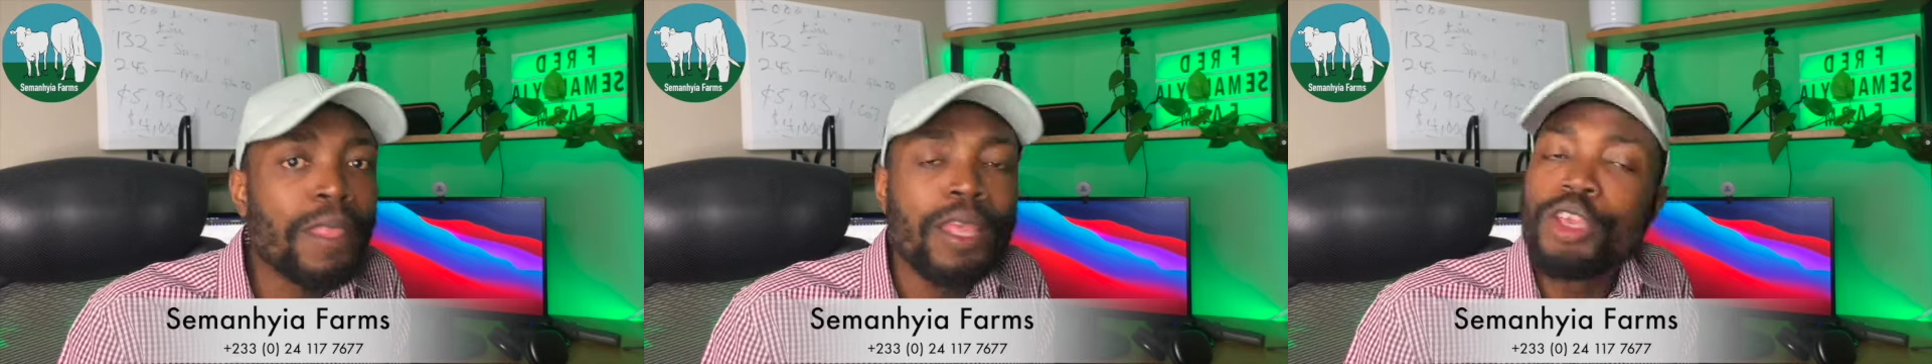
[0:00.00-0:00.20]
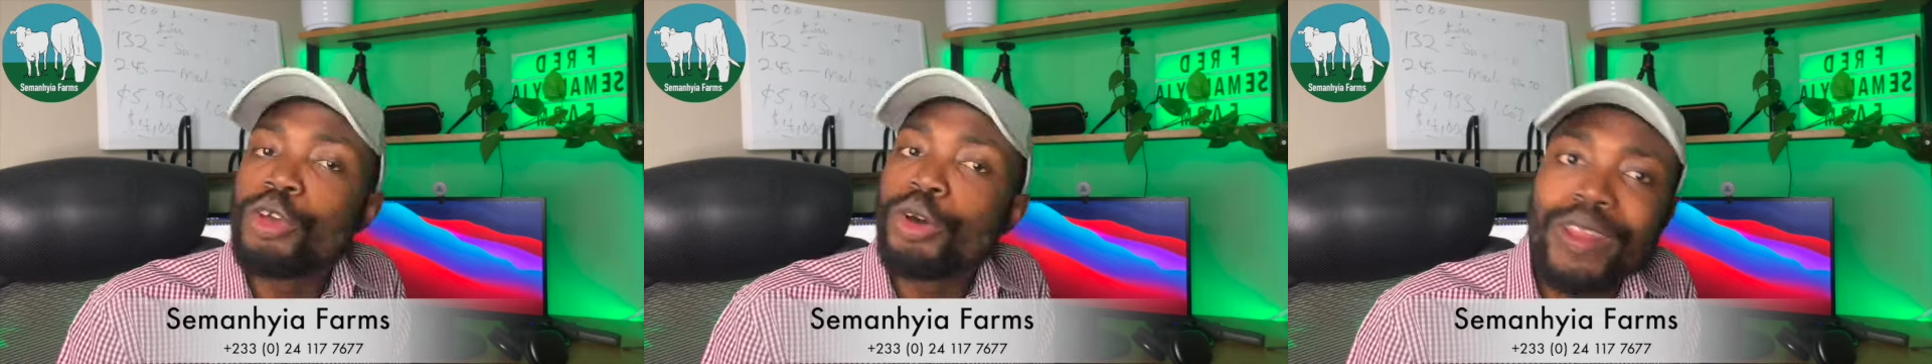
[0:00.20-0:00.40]

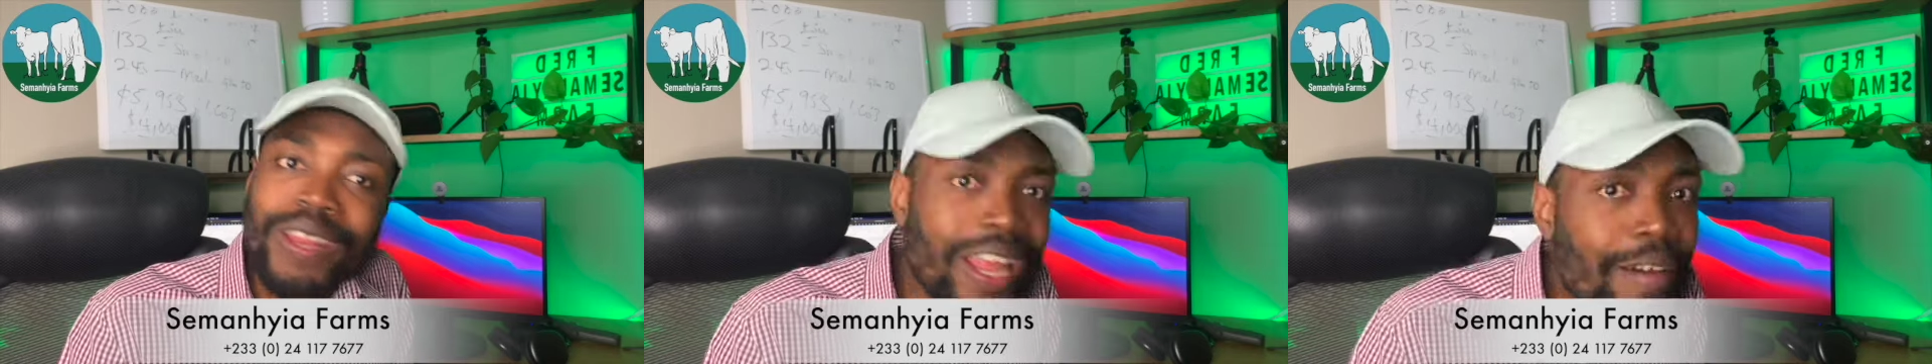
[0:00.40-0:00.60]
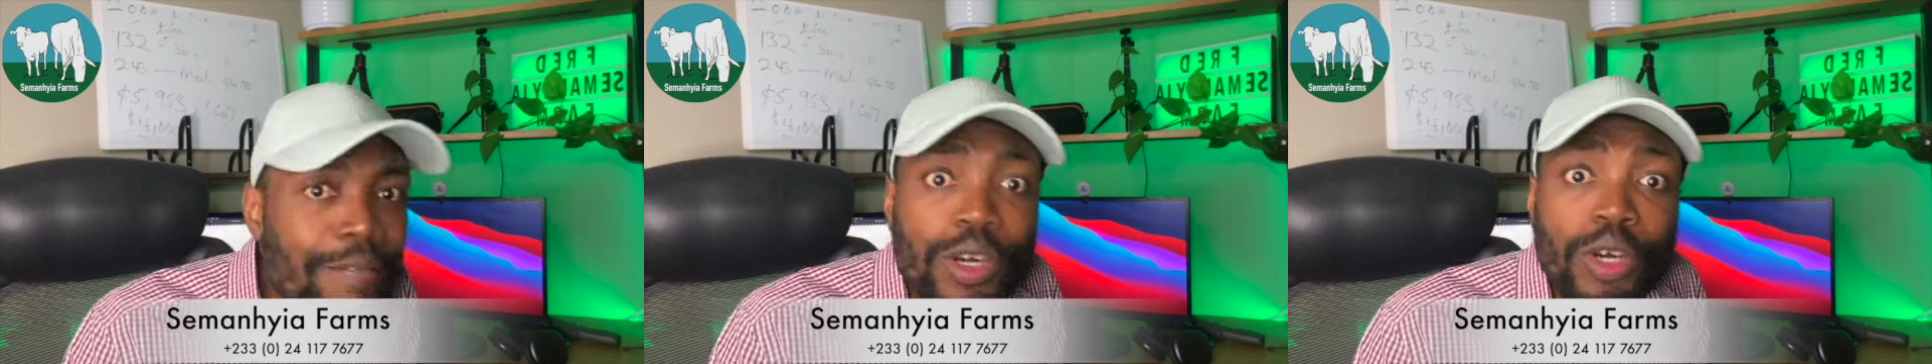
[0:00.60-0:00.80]
you're
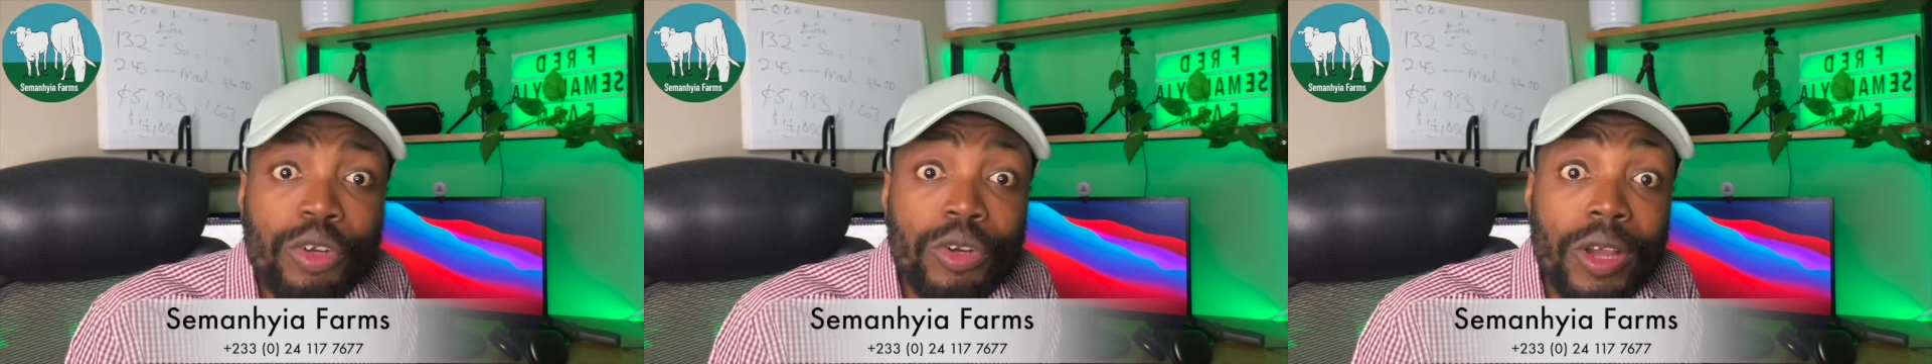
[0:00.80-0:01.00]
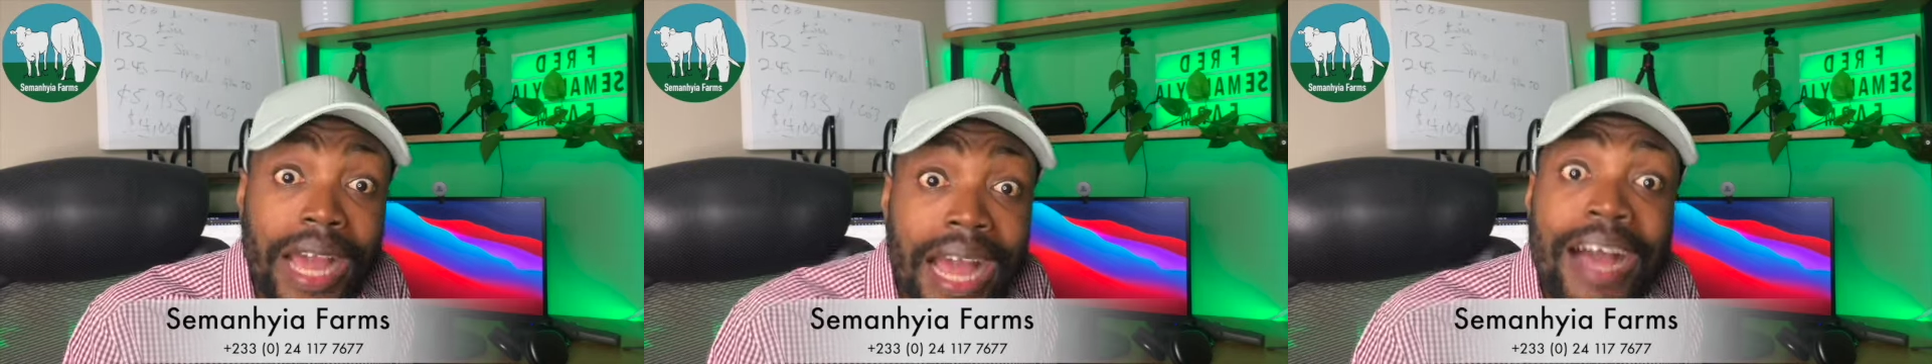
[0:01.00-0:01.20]
never
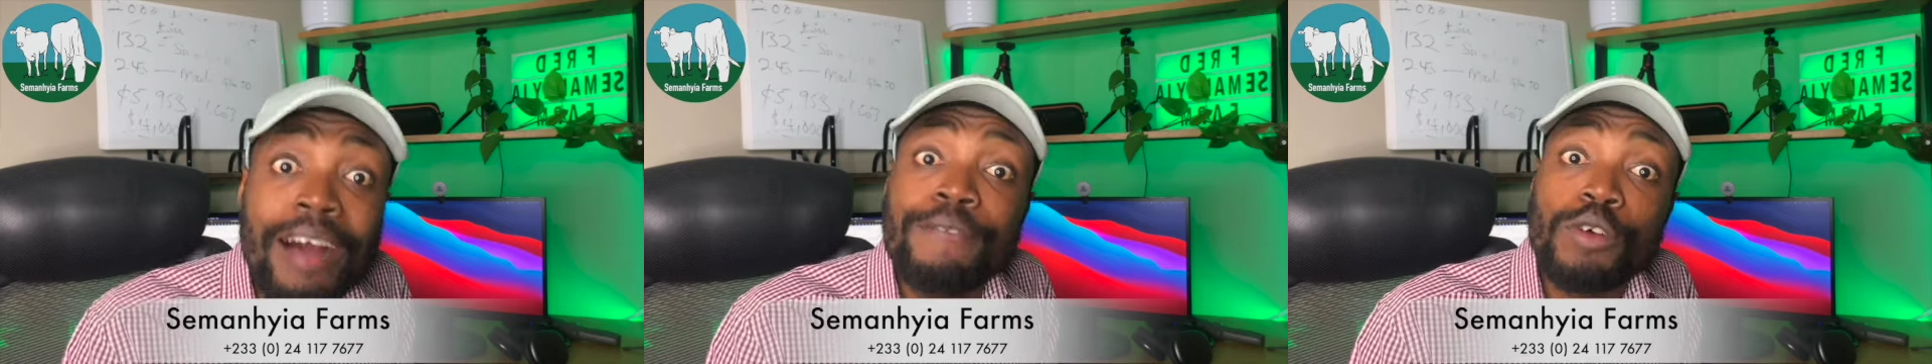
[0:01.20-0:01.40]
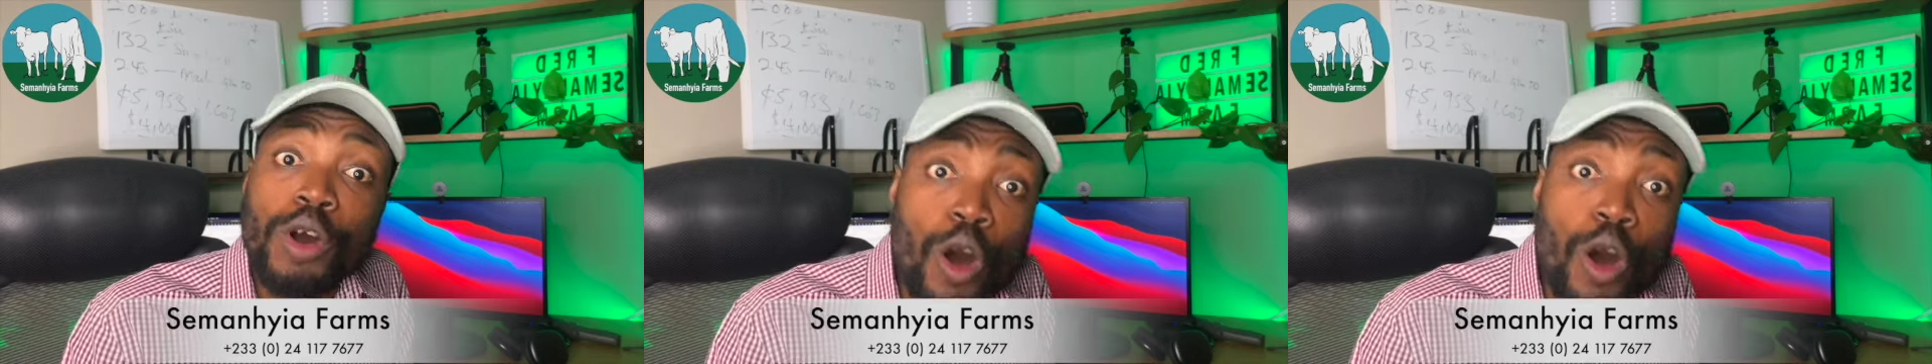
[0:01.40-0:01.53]
going to have